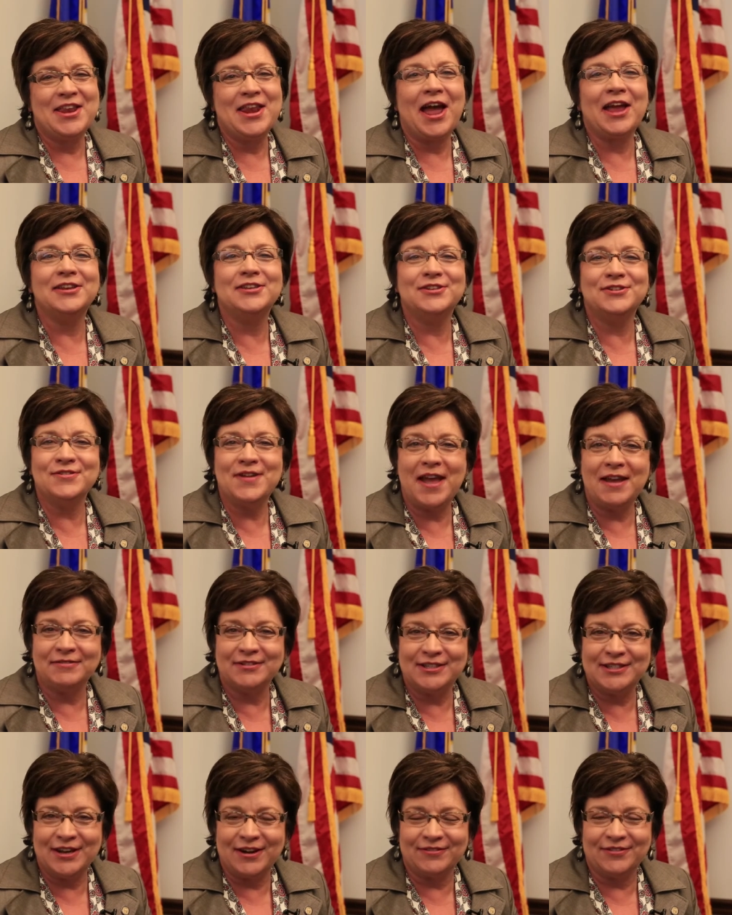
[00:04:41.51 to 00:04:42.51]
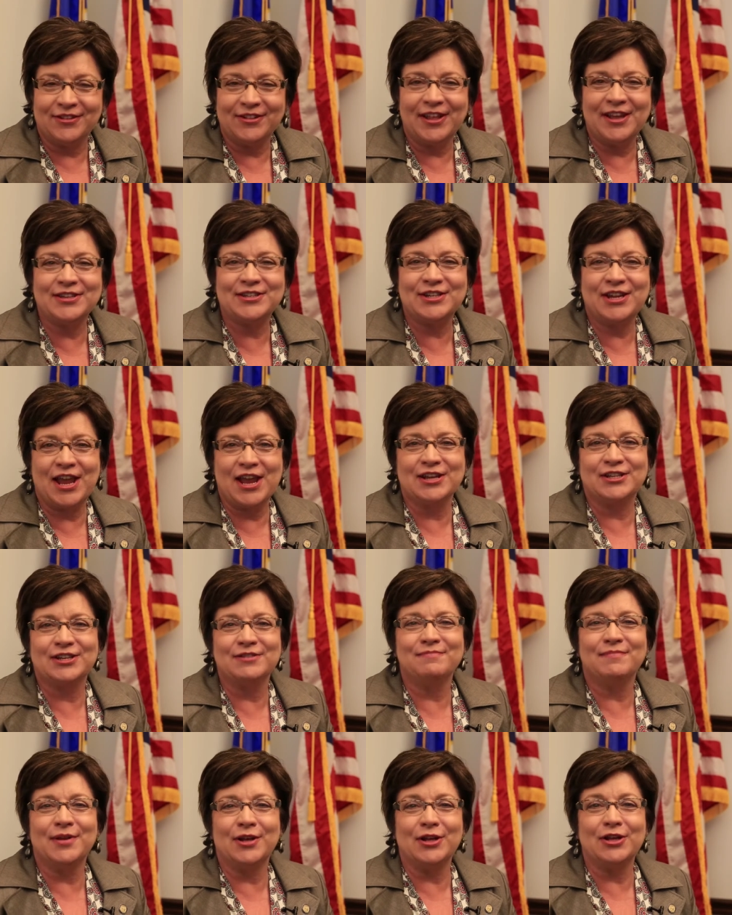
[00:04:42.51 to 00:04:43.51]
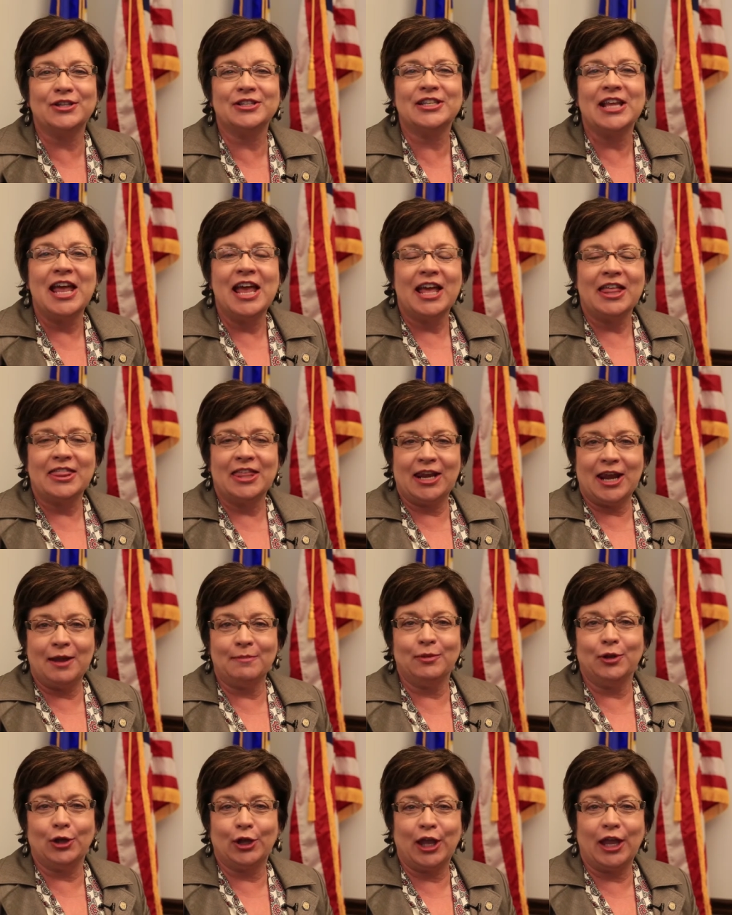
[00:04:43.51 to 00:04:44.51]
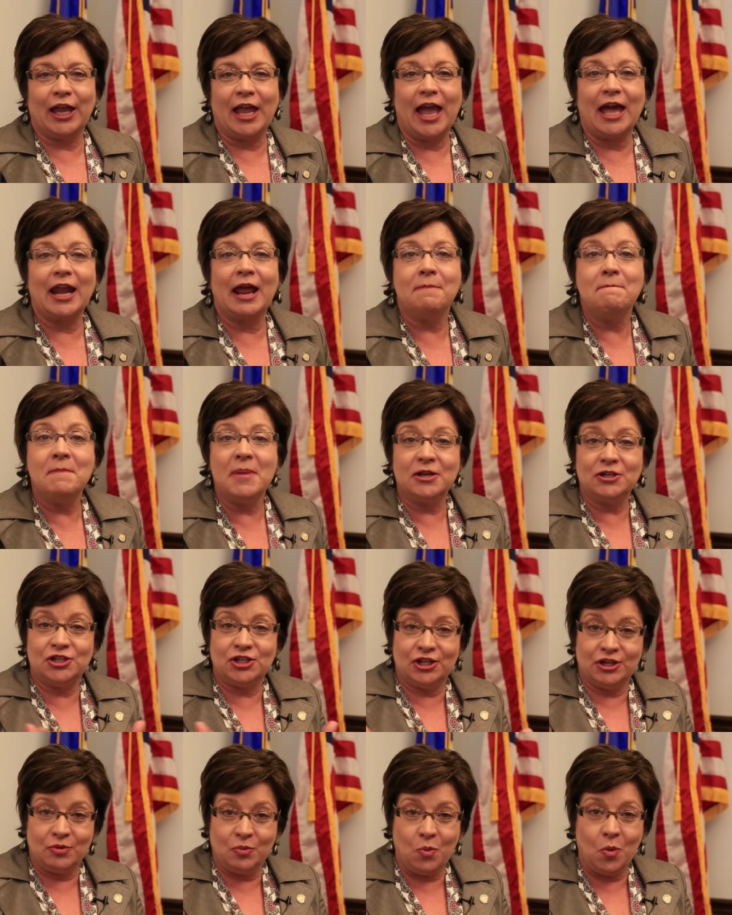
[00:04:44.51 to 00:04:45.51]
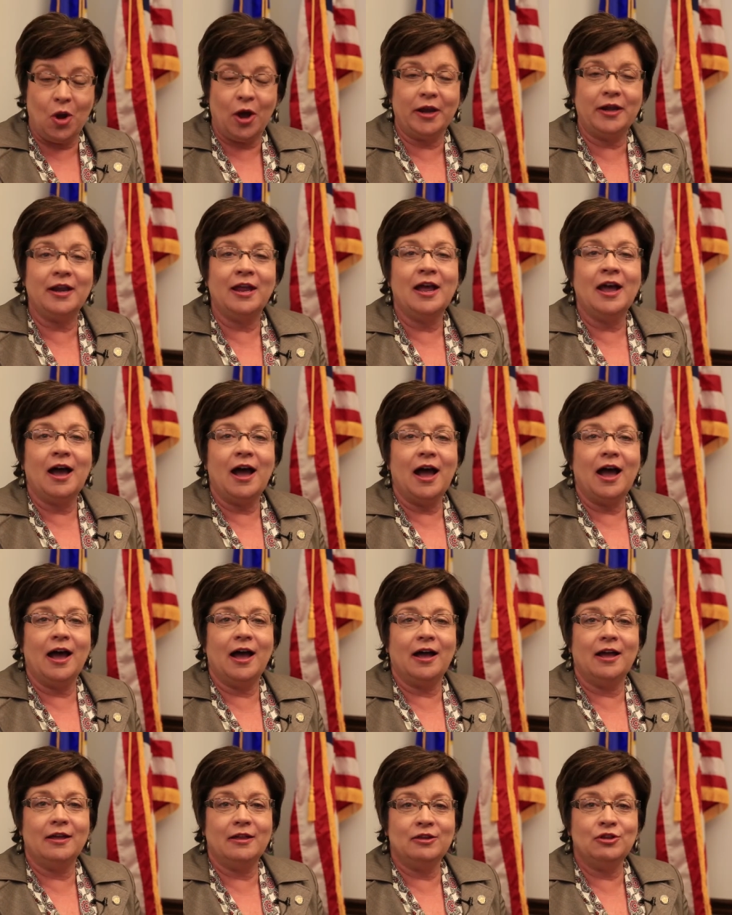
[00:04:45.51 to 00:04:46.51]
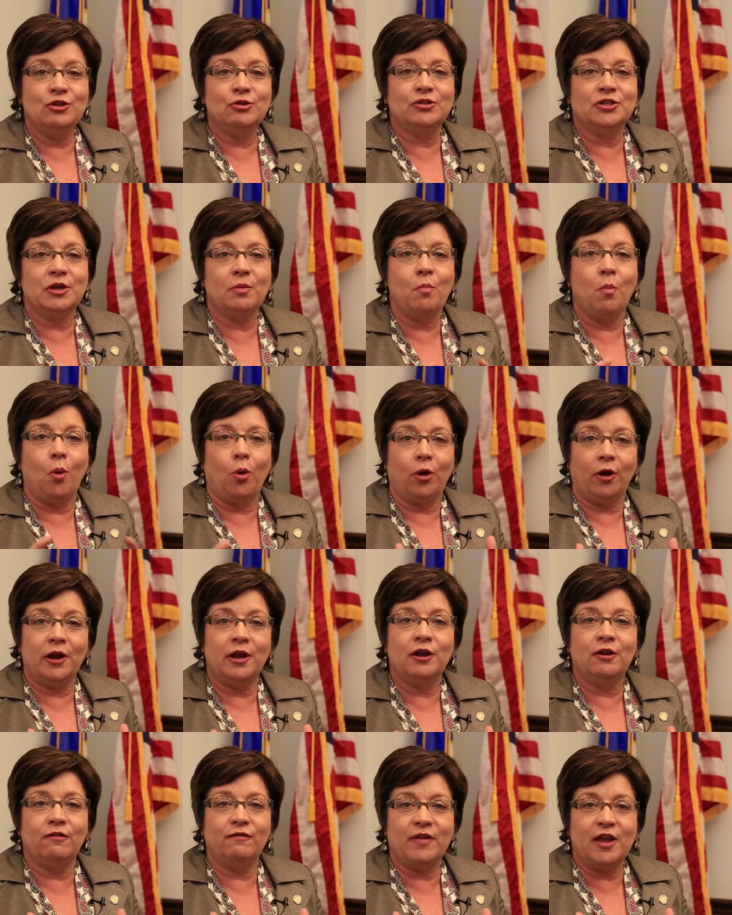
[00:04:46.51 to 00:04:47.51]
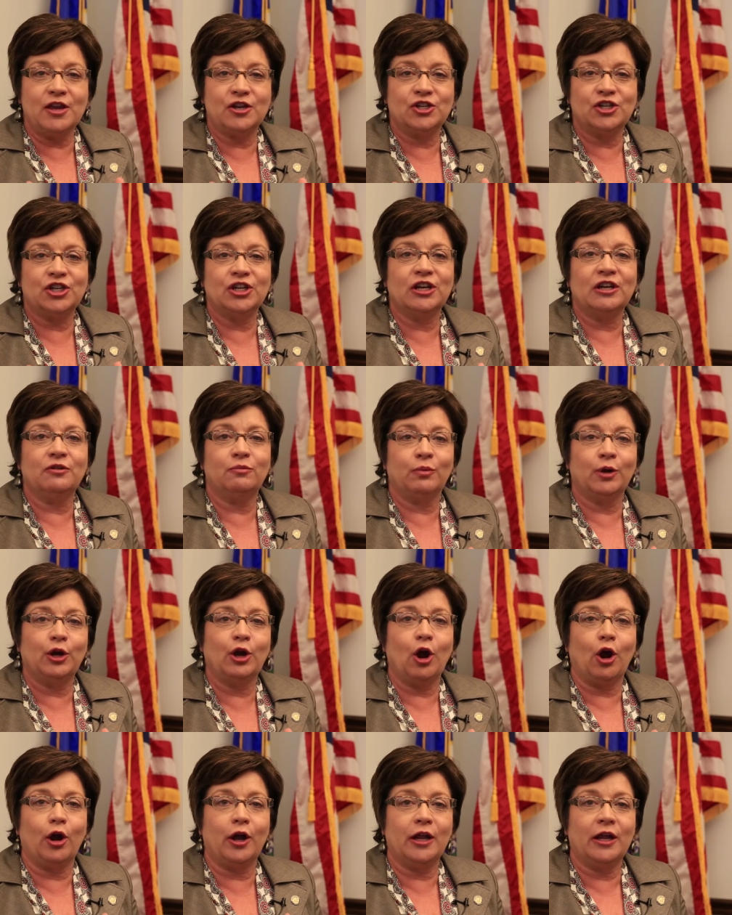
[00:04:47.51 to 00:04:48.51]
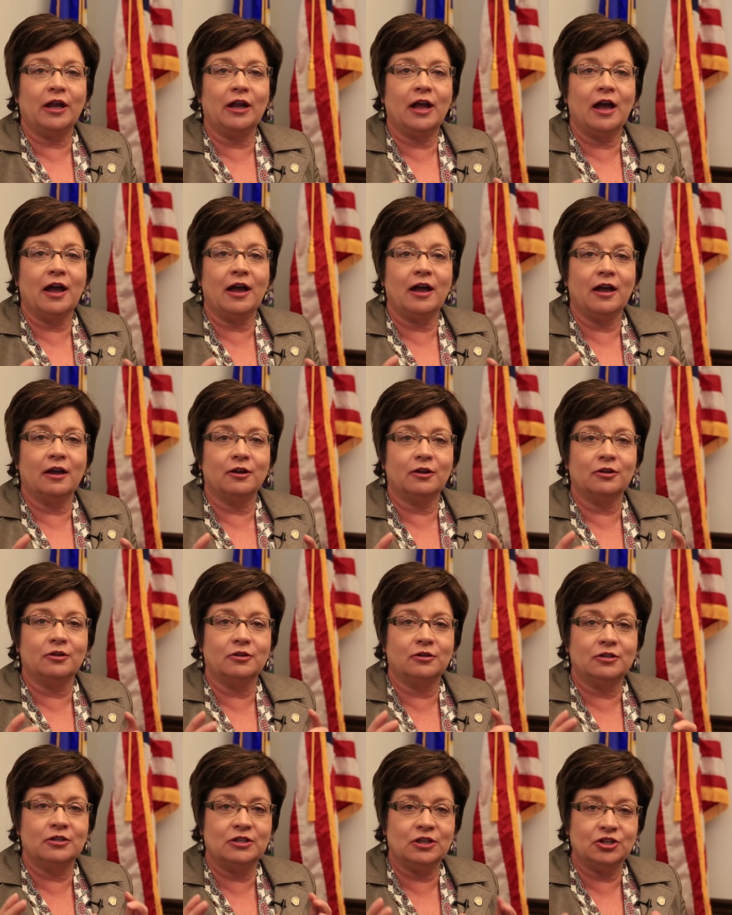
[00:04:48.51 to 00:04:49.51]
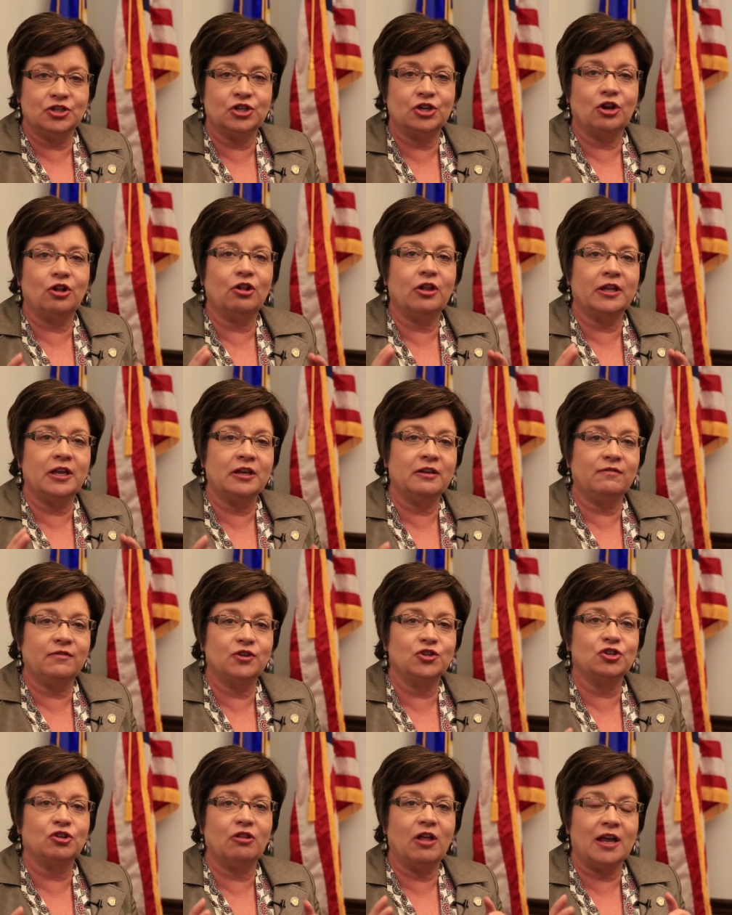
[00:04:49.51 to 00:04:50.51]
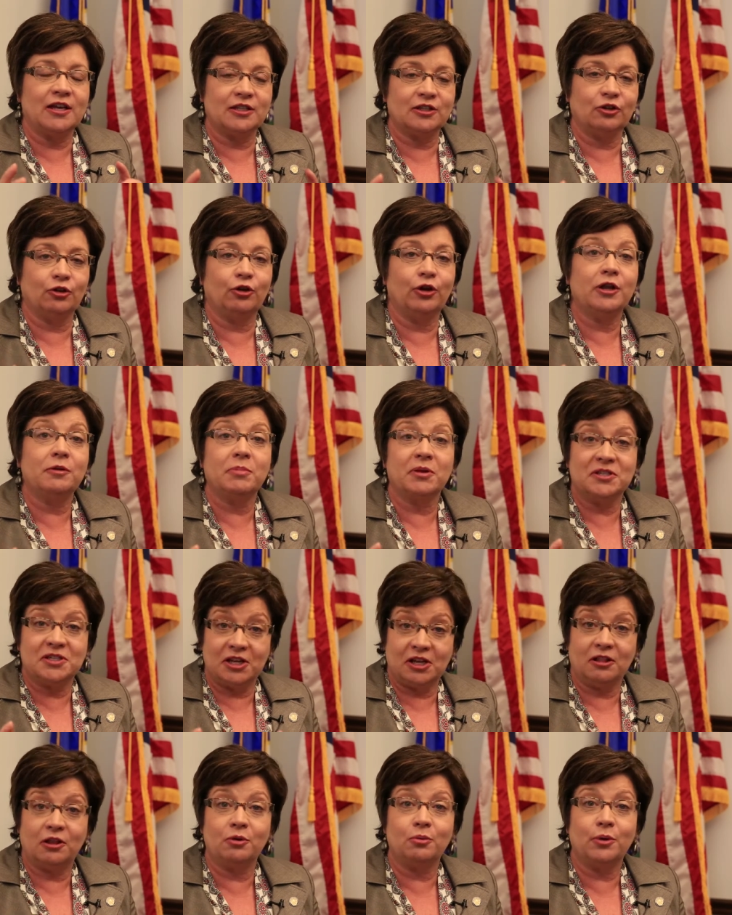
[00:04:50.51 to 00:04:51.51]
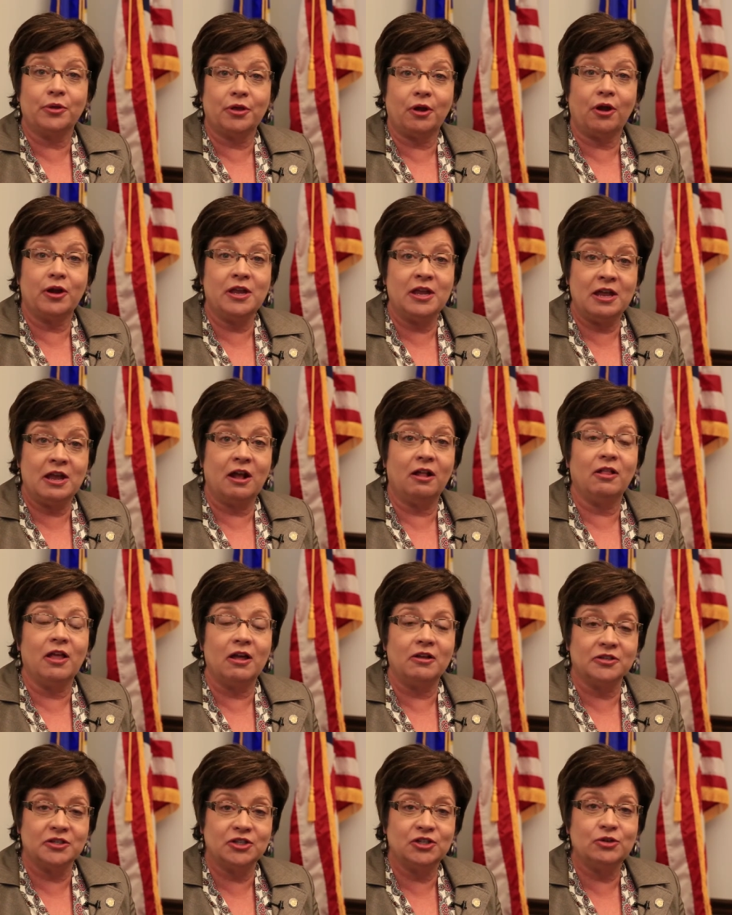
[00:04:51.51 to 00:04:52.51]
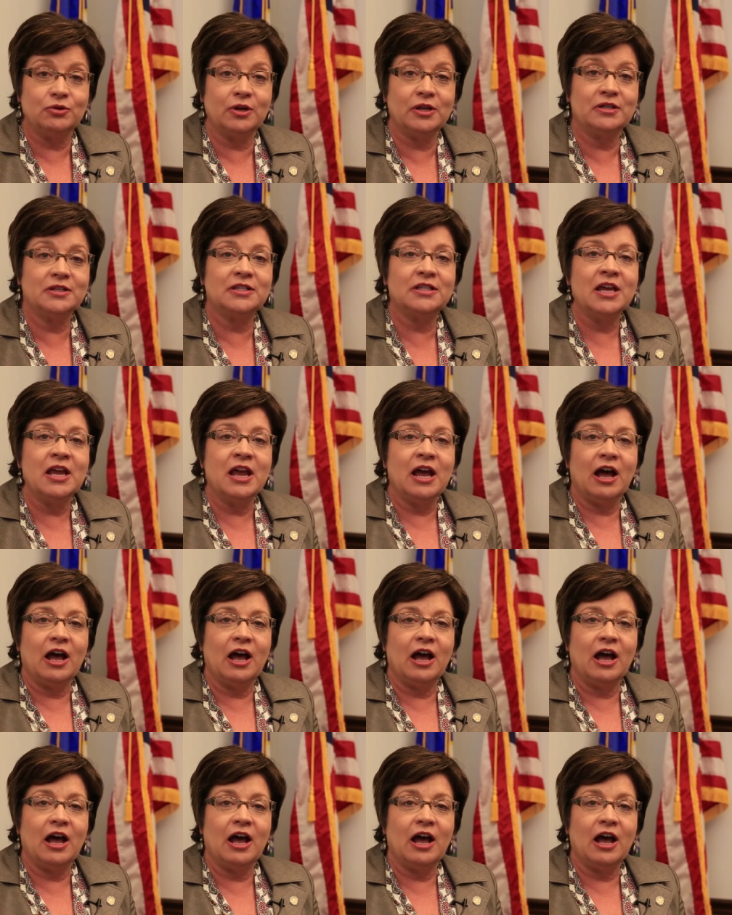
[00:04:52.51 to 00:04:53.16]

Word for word: Now, I do have several education bills that I'm looking at. I mentioned one uh, using more innovation regarding uh, digital individualized learning, particularly with our ELL students.